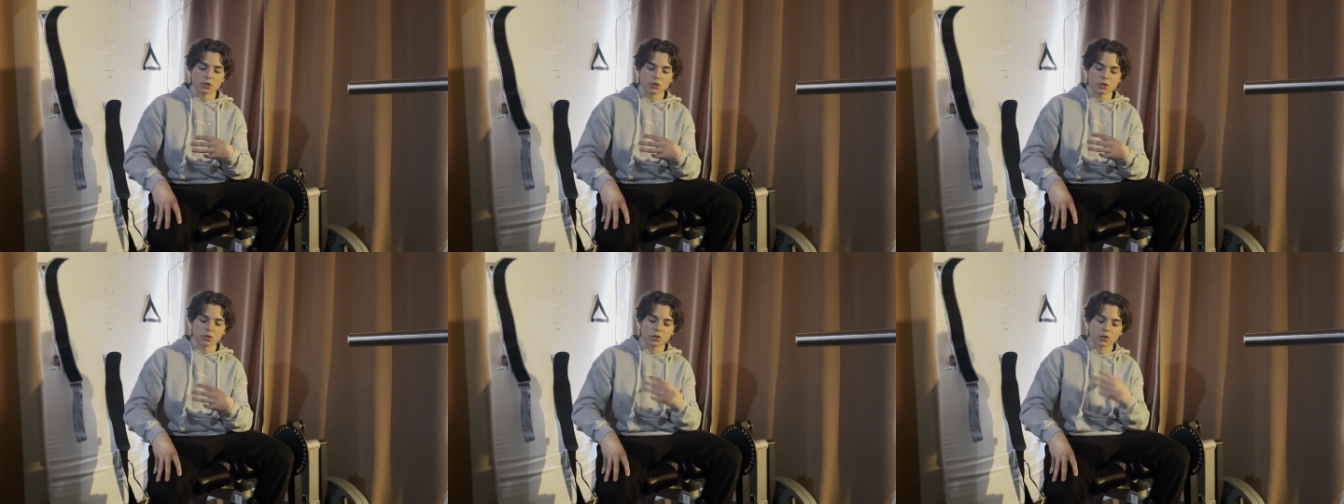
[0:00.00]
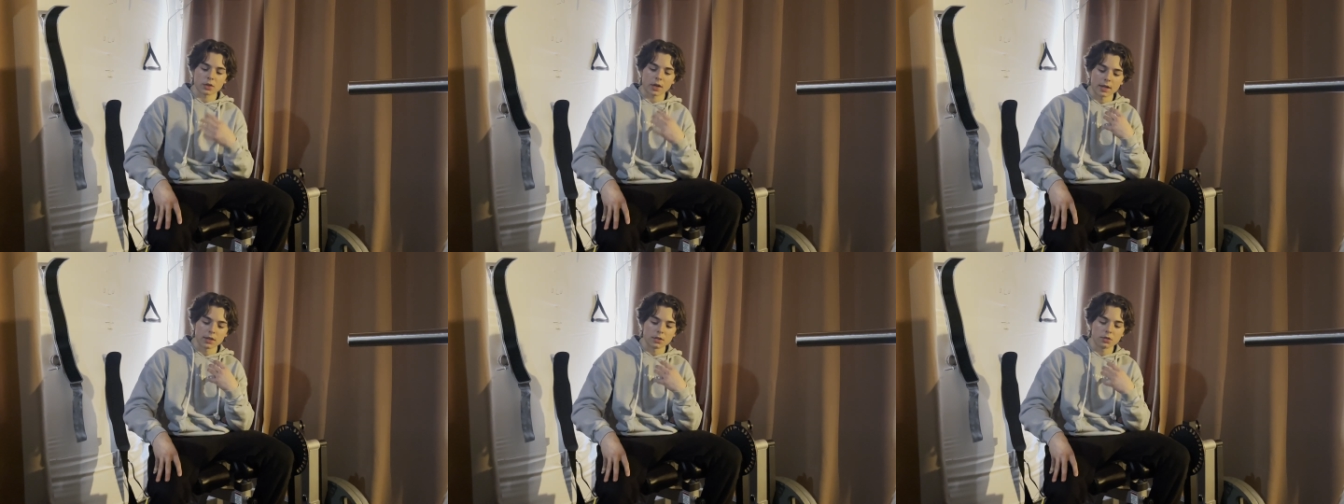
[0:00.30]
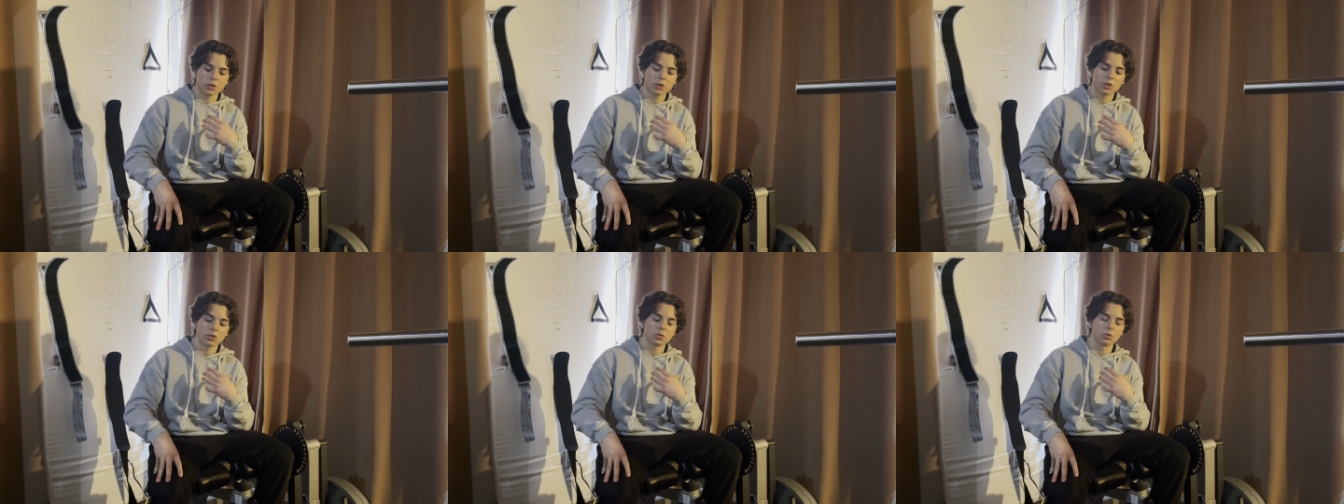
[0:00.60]
just try
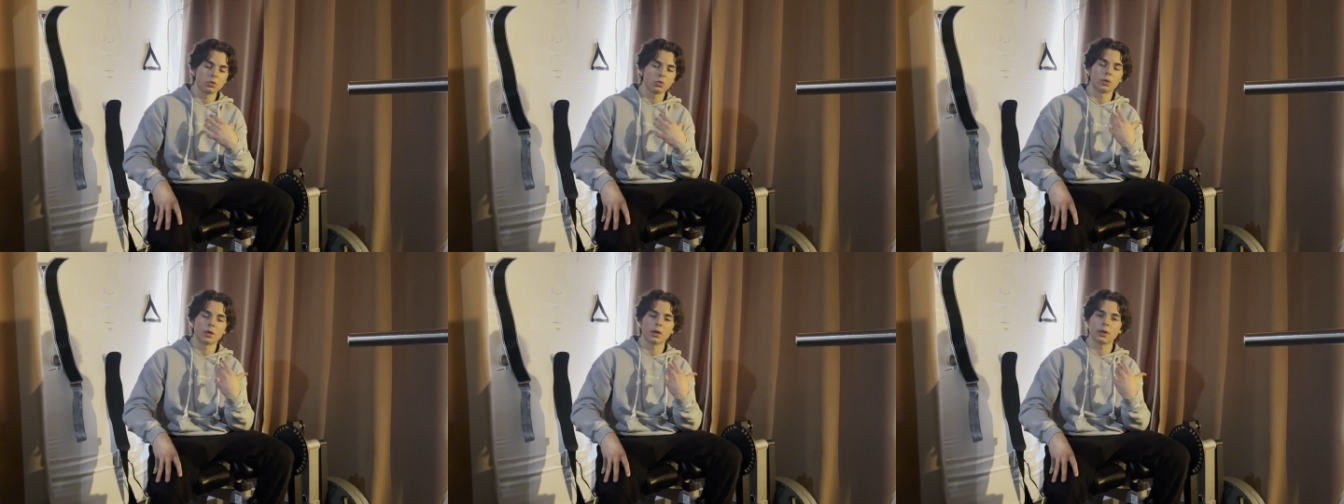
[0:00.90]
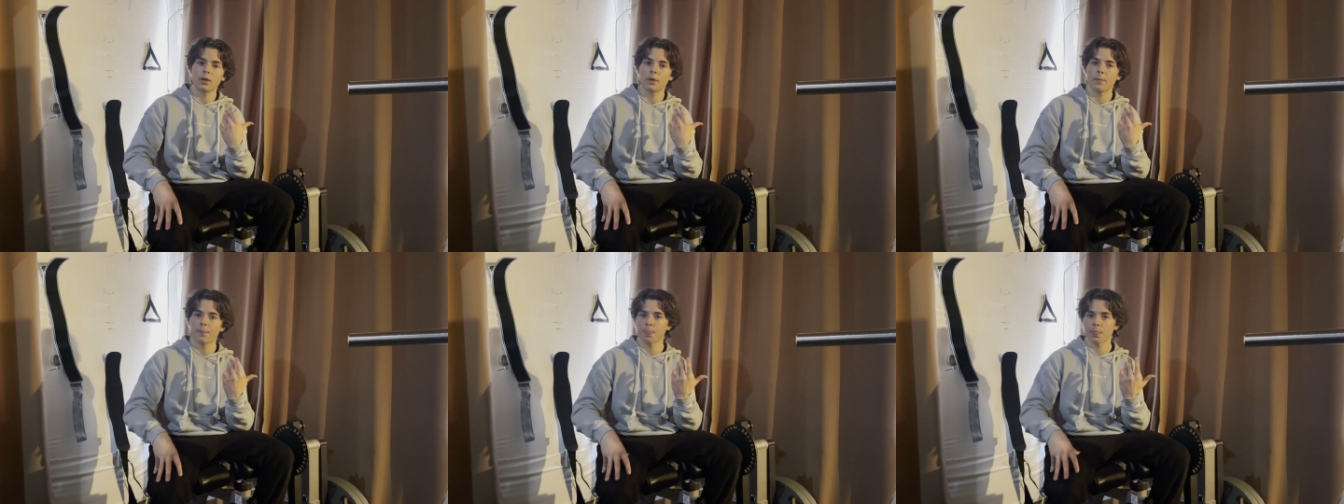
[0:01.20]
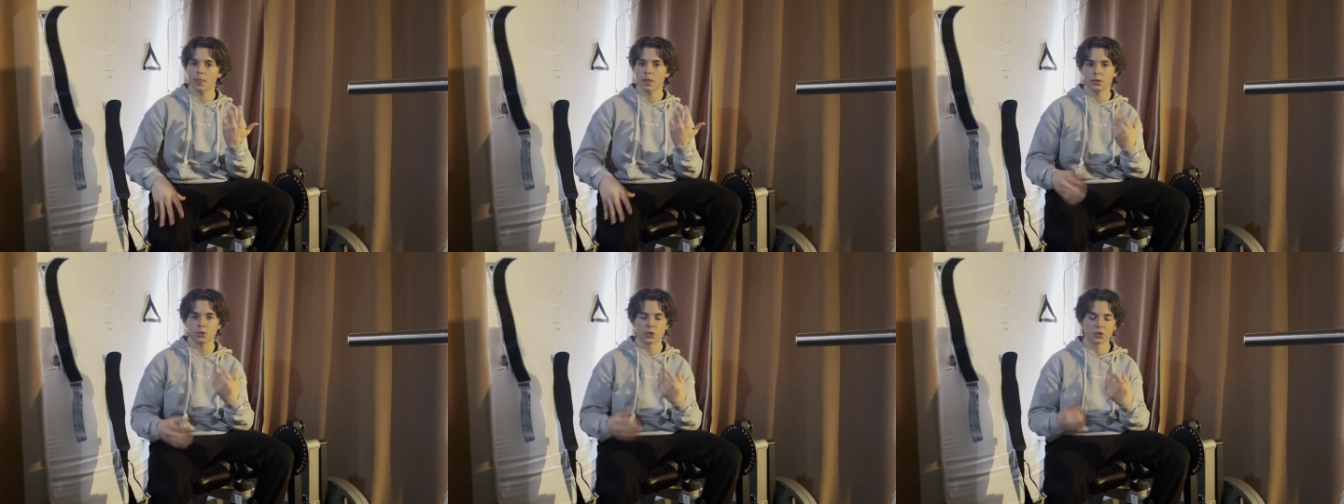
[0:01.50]
to
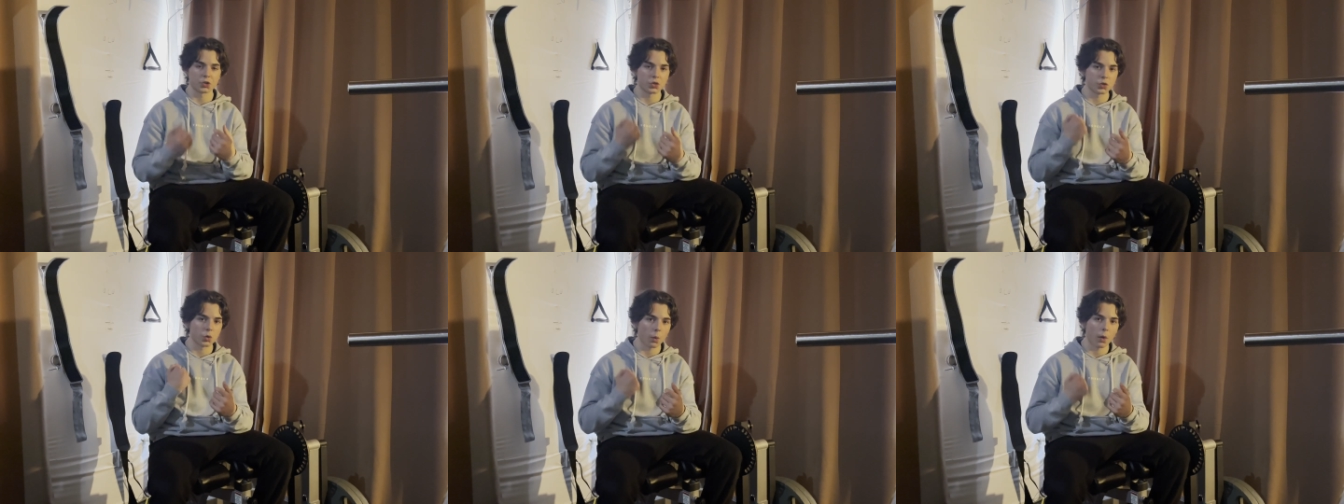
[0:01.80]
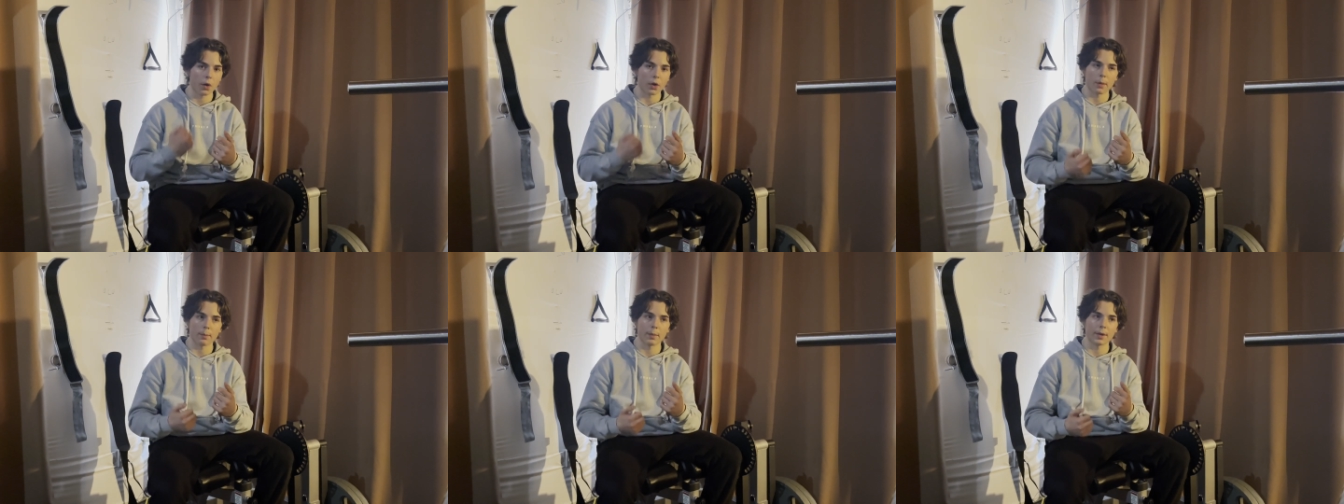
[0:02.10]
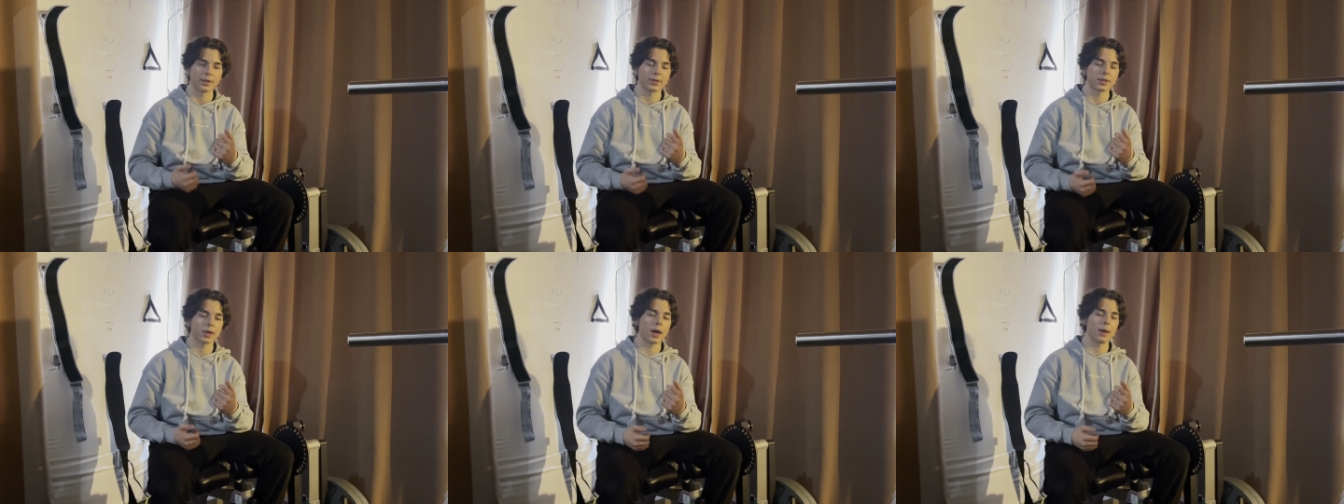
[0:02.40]
just do one arm
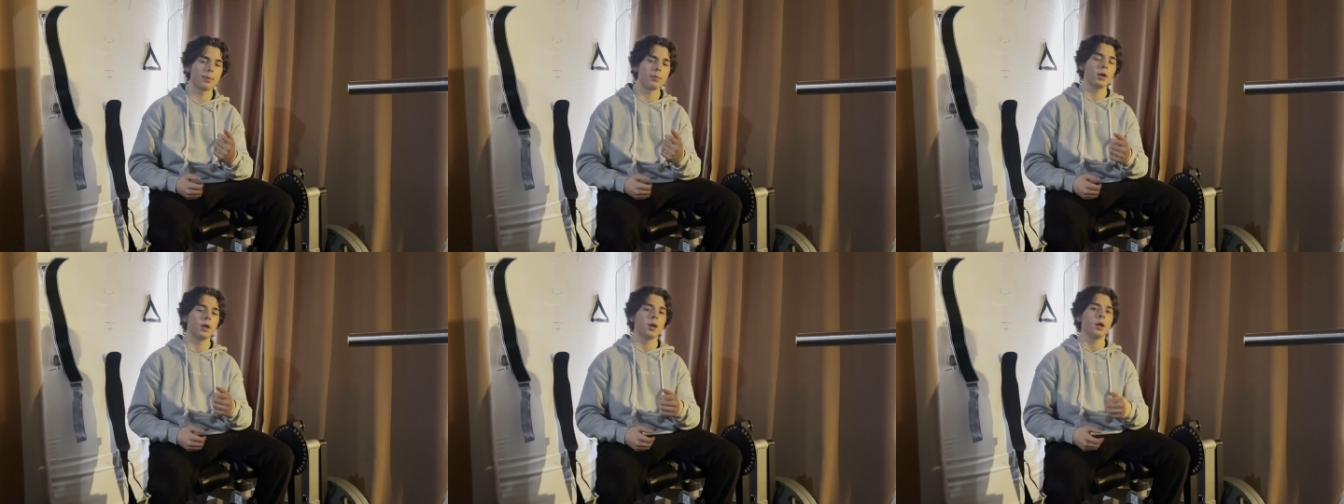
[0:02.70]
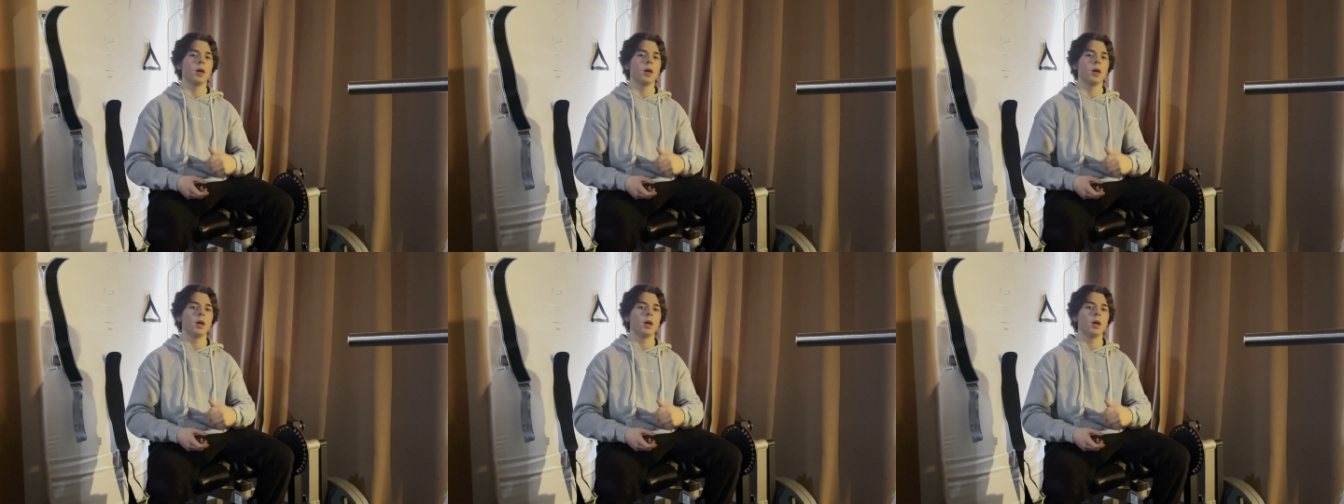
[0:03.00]
at a time.